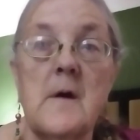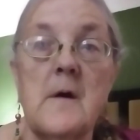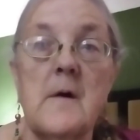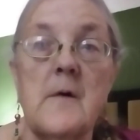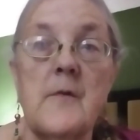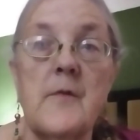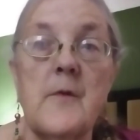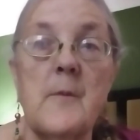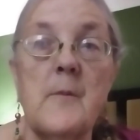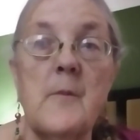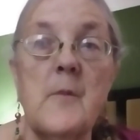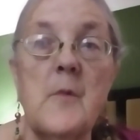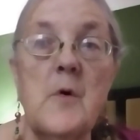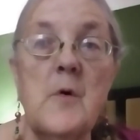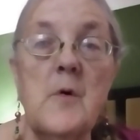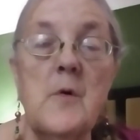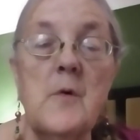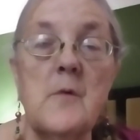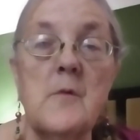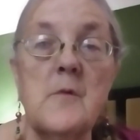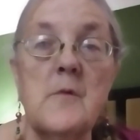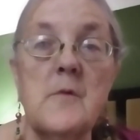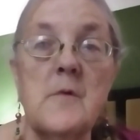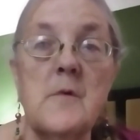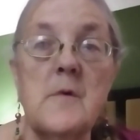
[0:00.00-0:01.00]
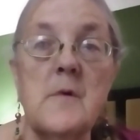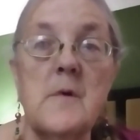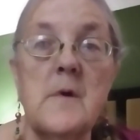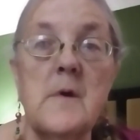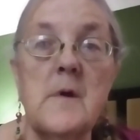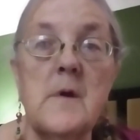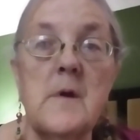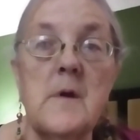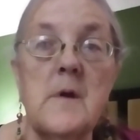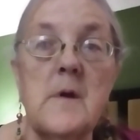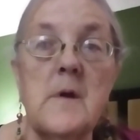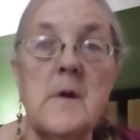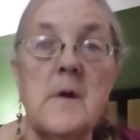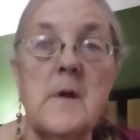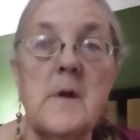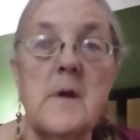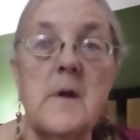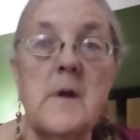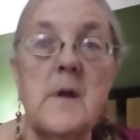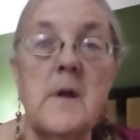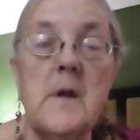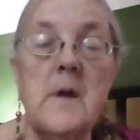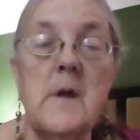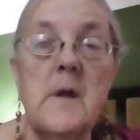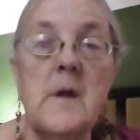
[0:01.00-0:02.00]
The Moon
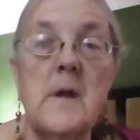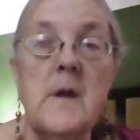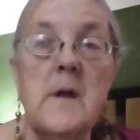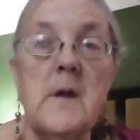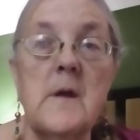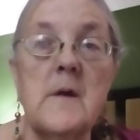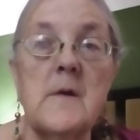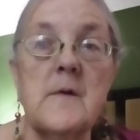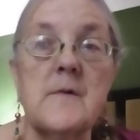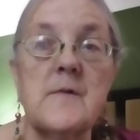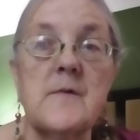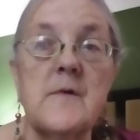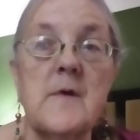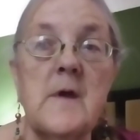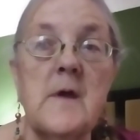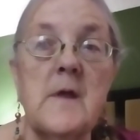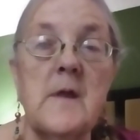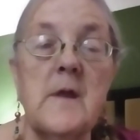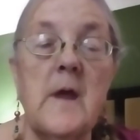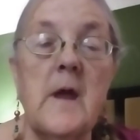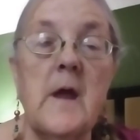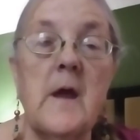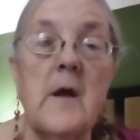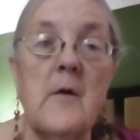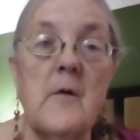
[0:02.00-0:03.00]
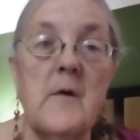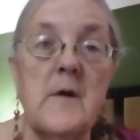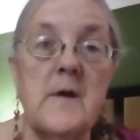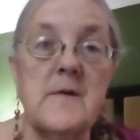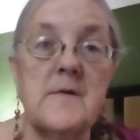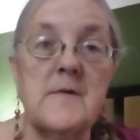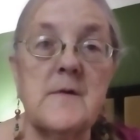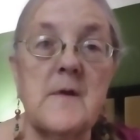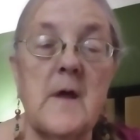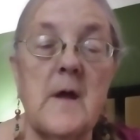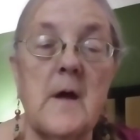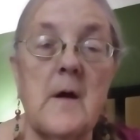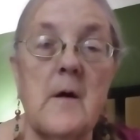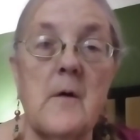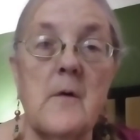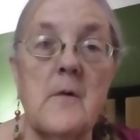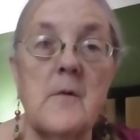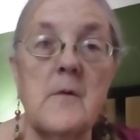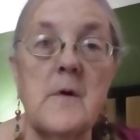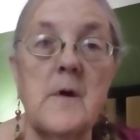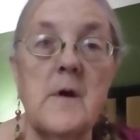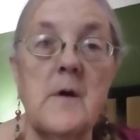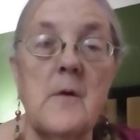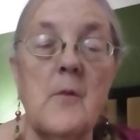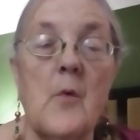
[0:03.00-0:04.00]
is in Aries
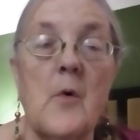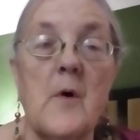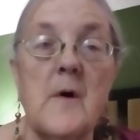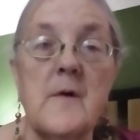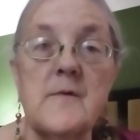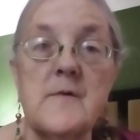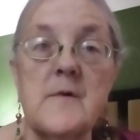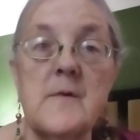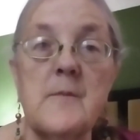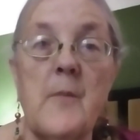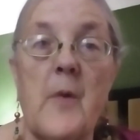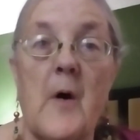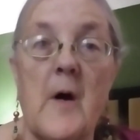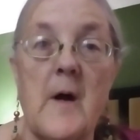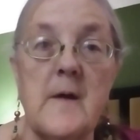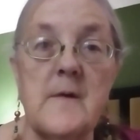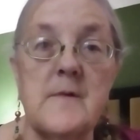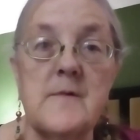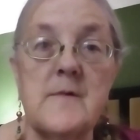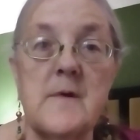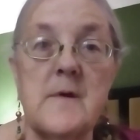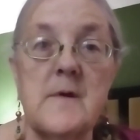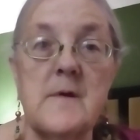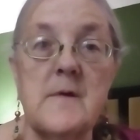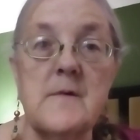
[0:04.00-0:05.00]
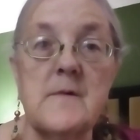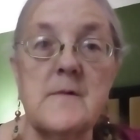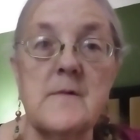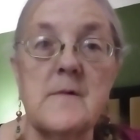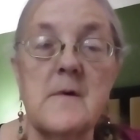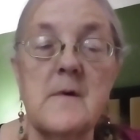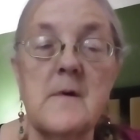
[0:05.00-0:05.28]
now. It was in Pisces.